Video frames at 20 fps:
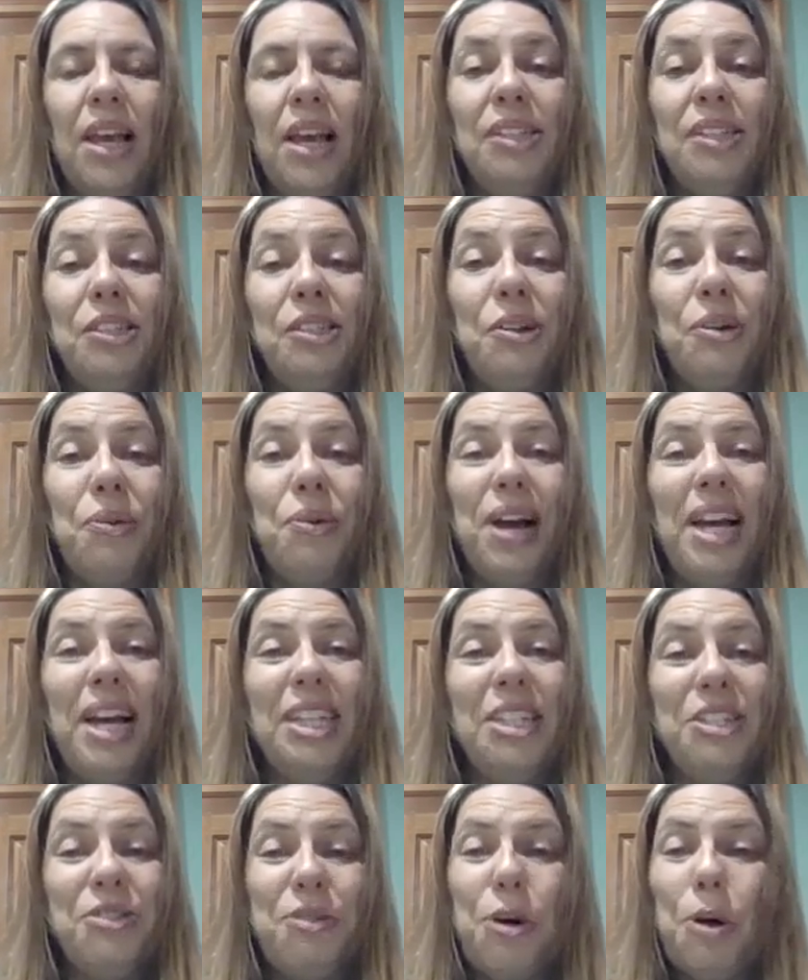So
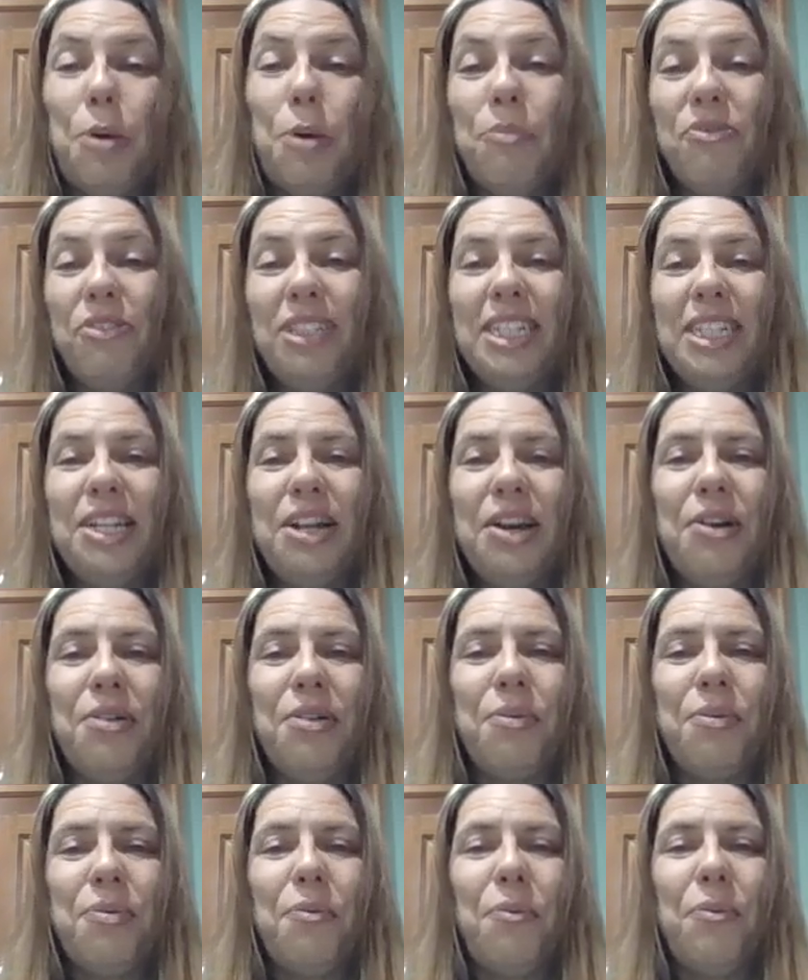as you hopefully
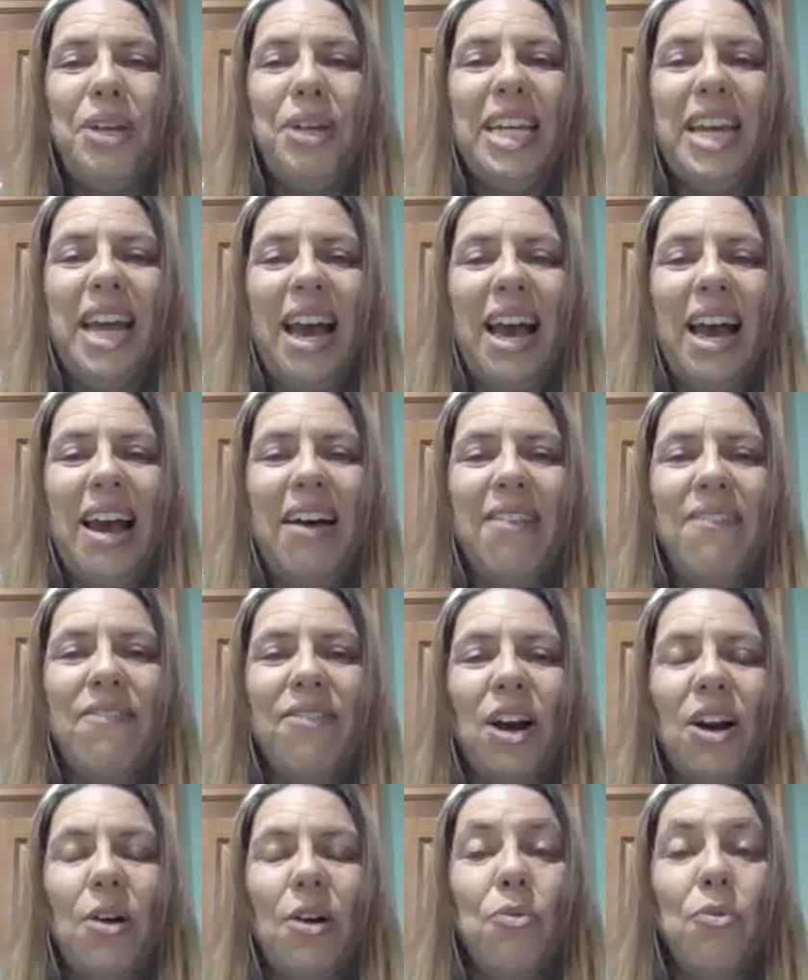know, we have
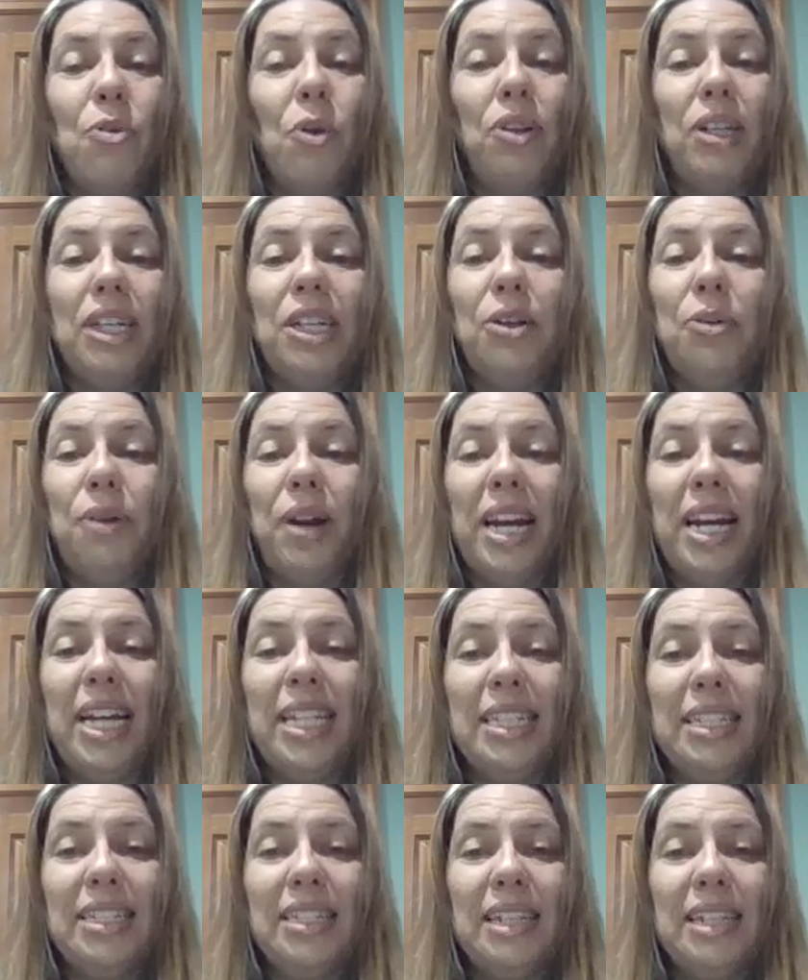a rolling
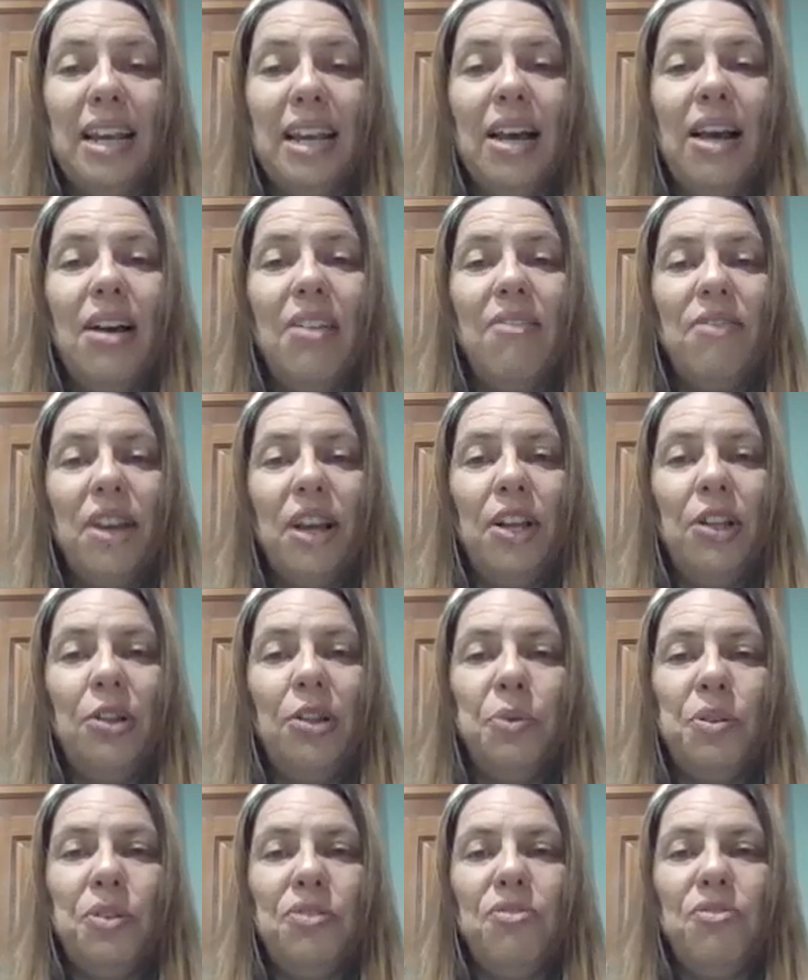grant
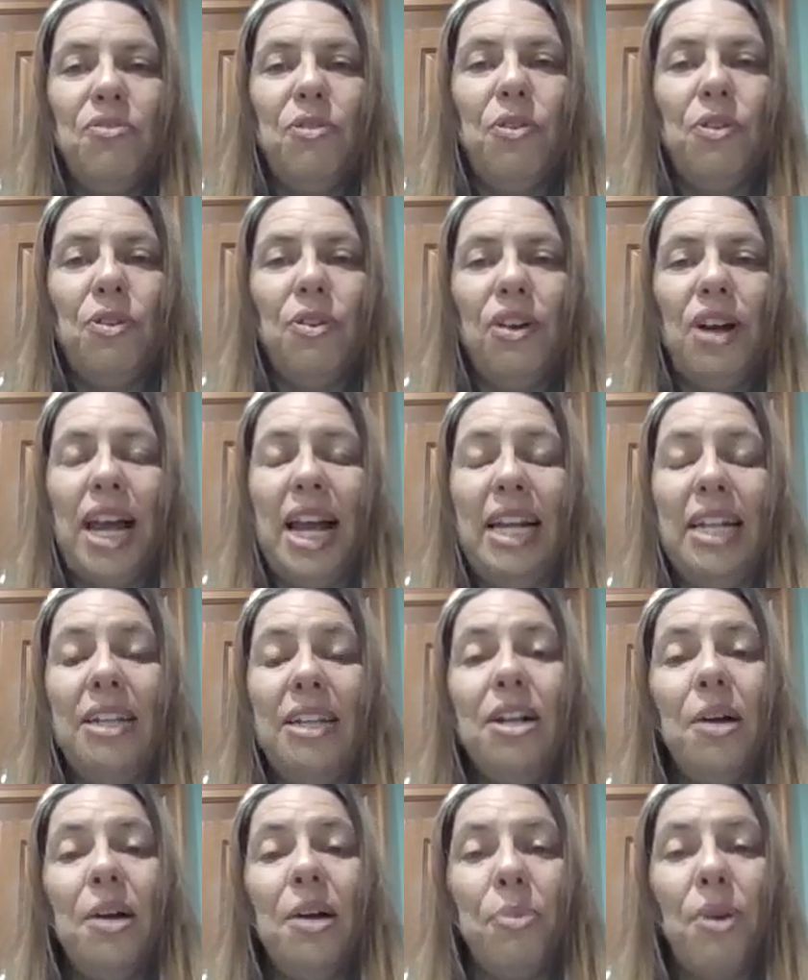available for any
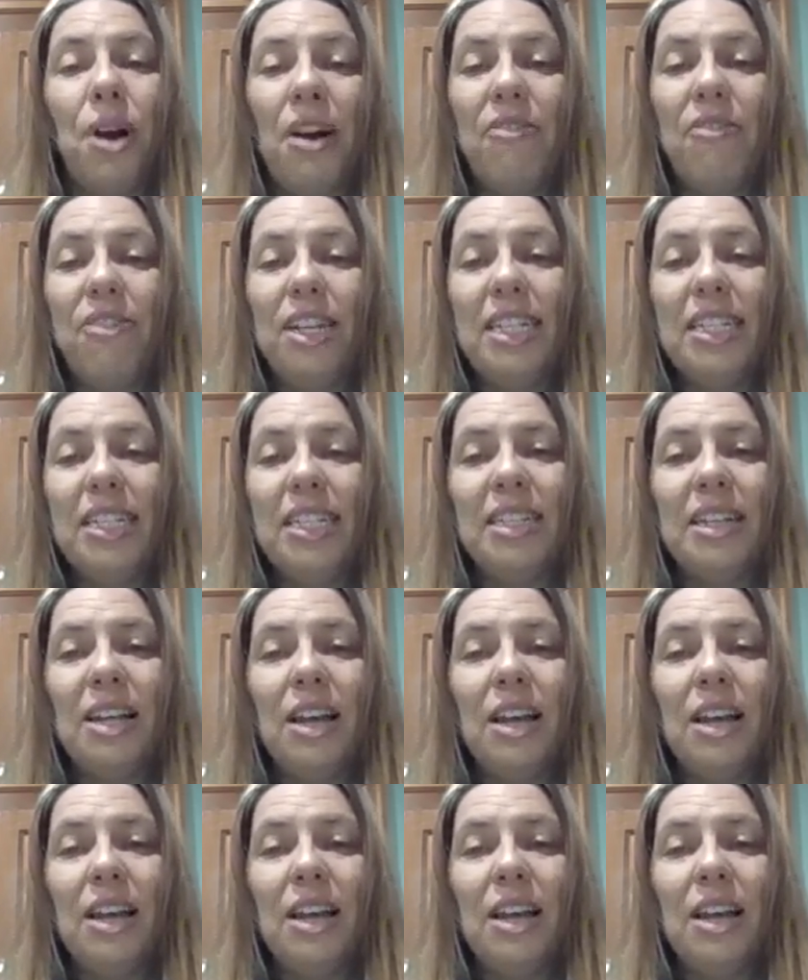nonprofit